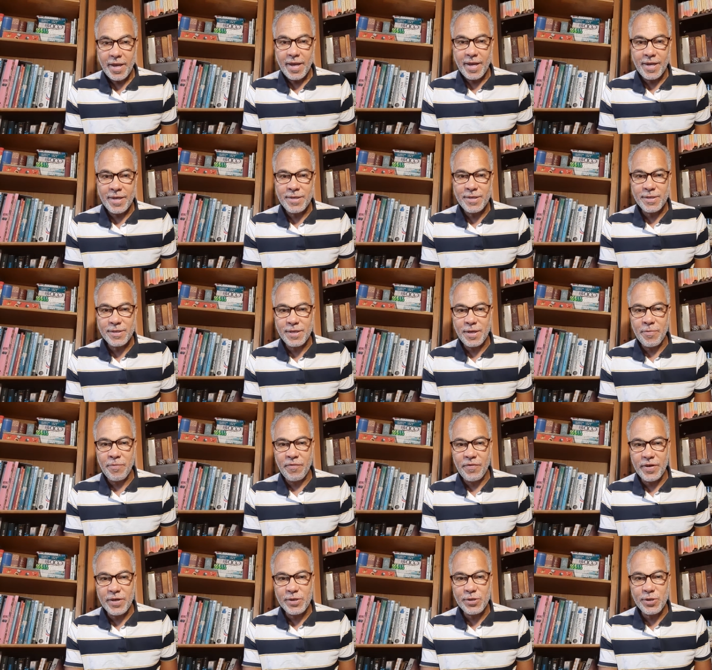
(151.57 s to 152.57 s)
And in some
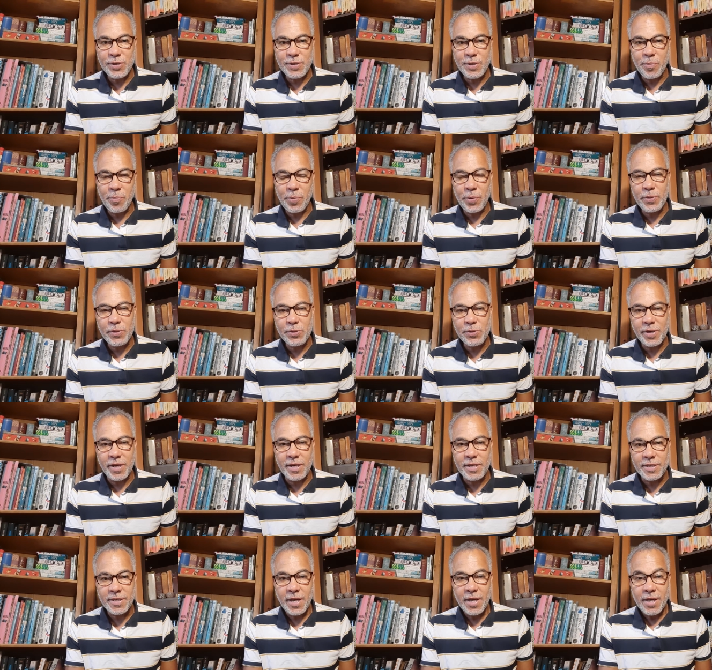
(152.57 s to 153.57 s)
verses in
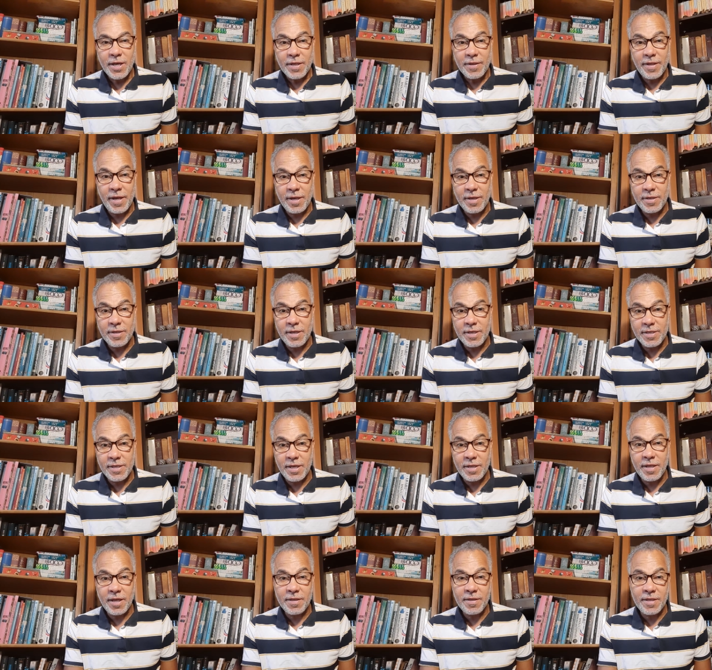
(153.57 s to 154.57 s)
Portuguese, they, they
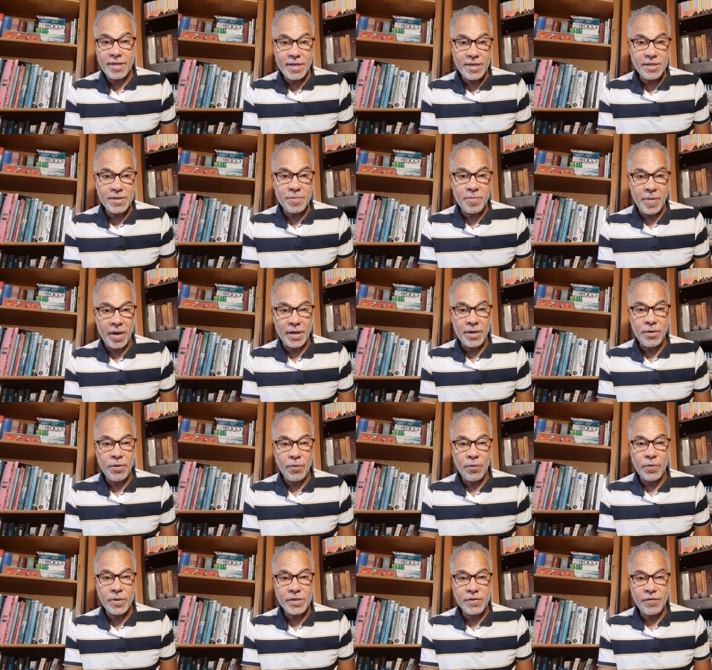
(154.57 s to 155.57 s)
say that this man
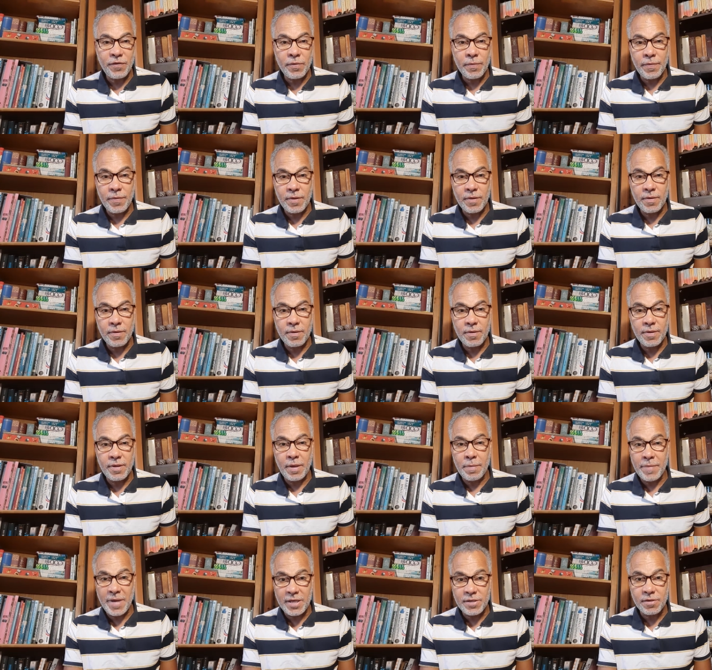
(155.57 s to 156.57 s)
was from
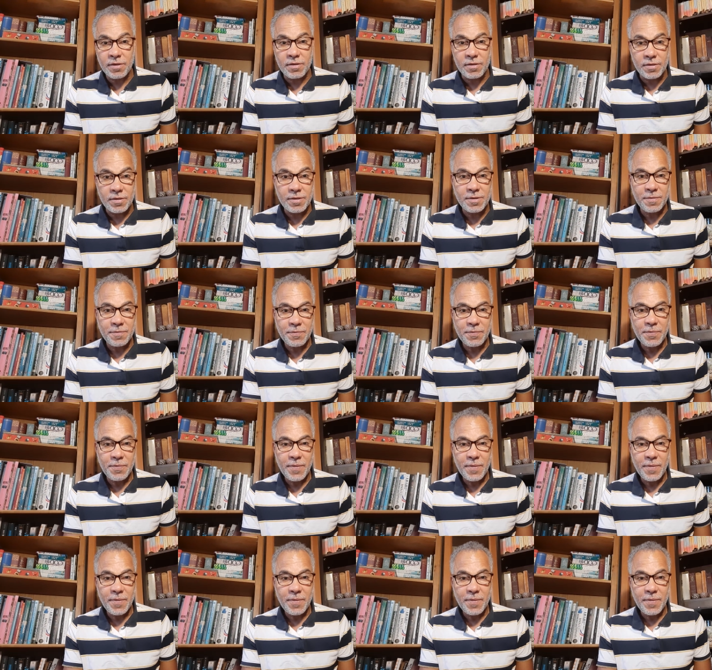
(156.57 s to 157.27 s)
Damascus.